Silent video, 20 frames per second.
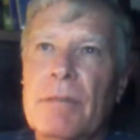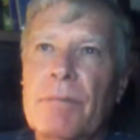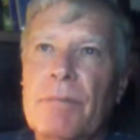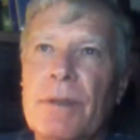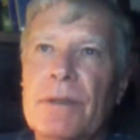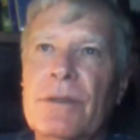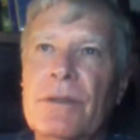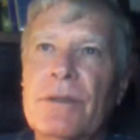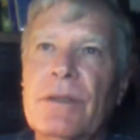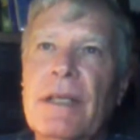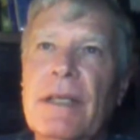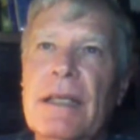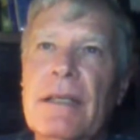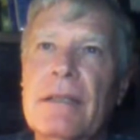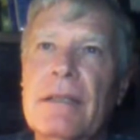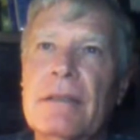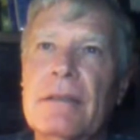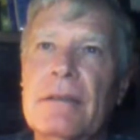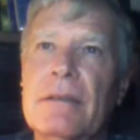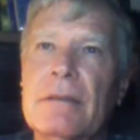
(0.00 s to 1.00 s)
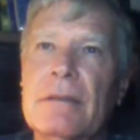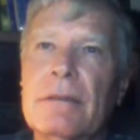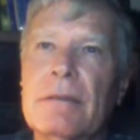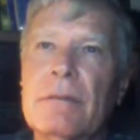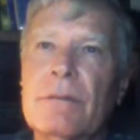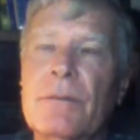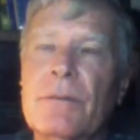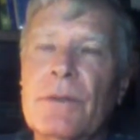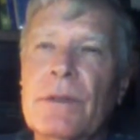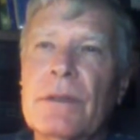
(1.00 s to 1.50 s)
but you can't
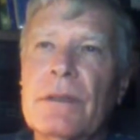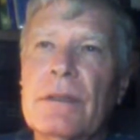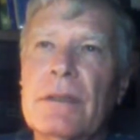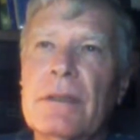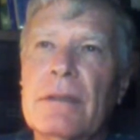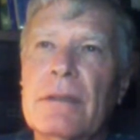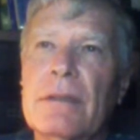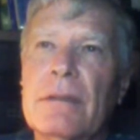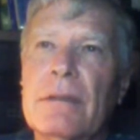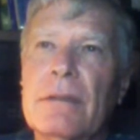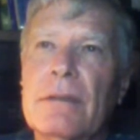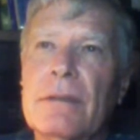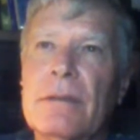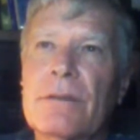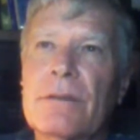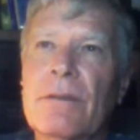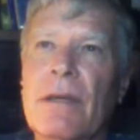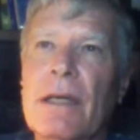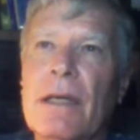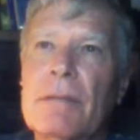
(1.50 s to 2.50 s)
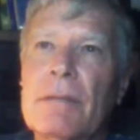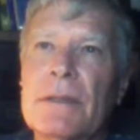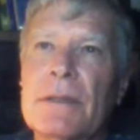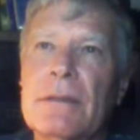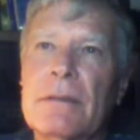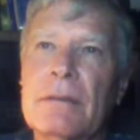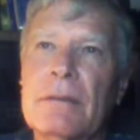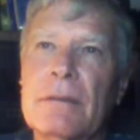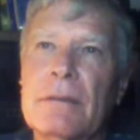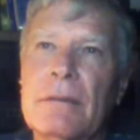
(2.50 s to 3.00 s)
really describe it.